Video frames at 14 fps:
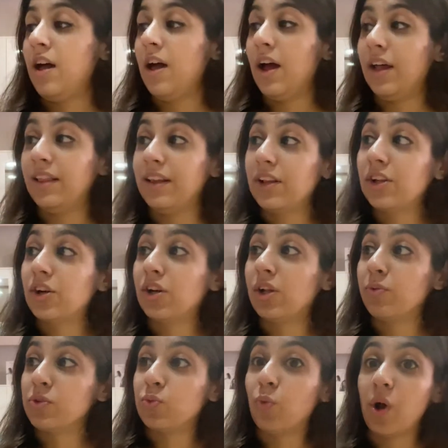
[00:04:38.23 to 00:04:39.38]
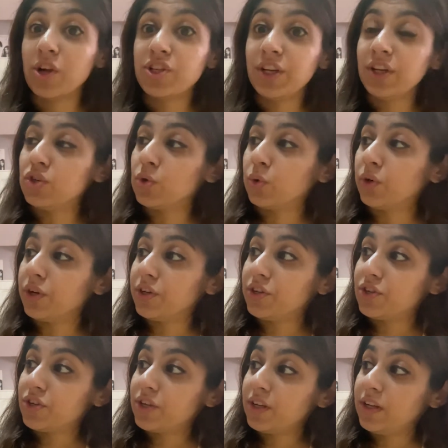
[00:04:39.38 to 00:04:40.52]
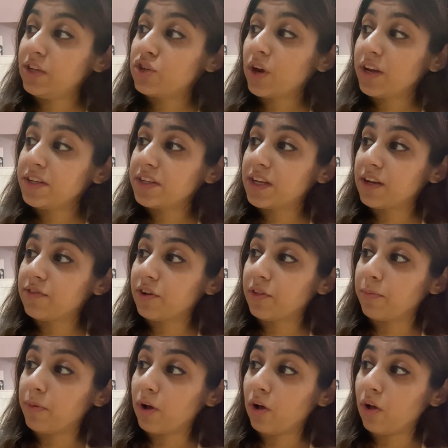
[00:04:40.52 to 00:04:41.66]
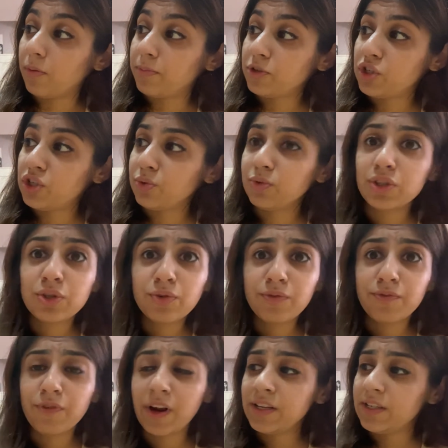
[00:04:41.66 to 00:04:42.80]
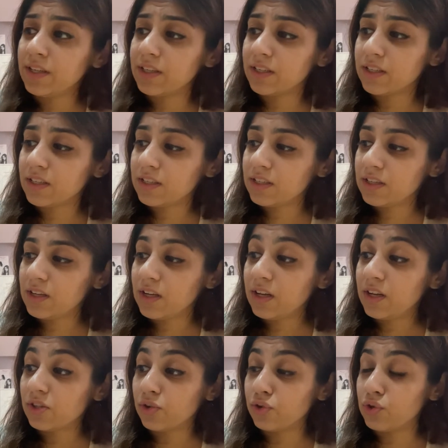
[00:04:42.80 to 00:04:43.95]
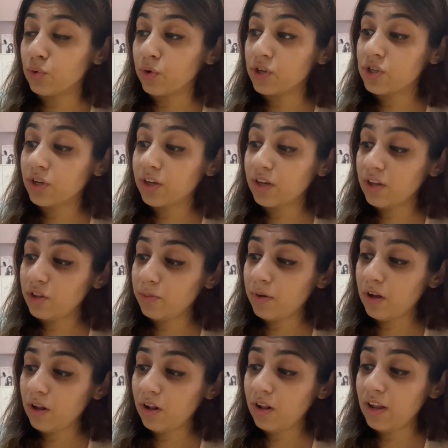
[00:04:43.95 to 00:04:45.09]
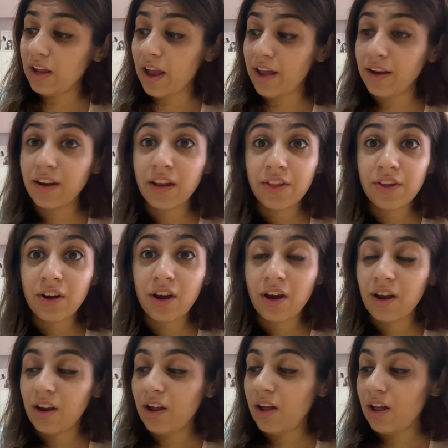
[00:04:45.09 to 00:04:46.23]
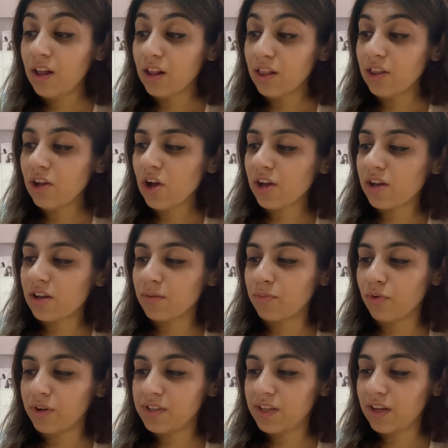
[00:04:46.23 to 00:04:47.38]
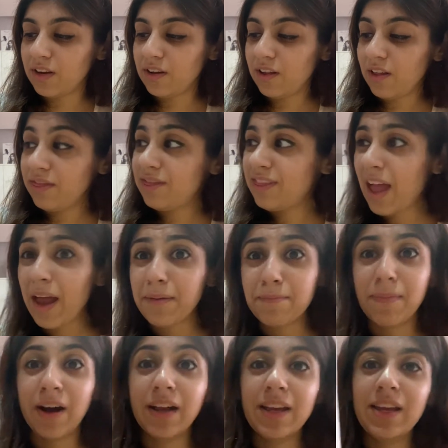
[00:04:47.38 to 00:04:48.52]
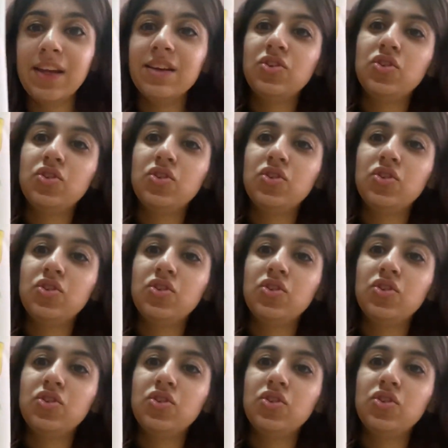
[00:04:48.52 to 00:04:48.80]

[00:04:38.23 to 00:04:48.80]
A little girl was watching George. He tried to give her the ball, but she was too frightened. So George took another ball and another. "Look," a boy said, "that monkey is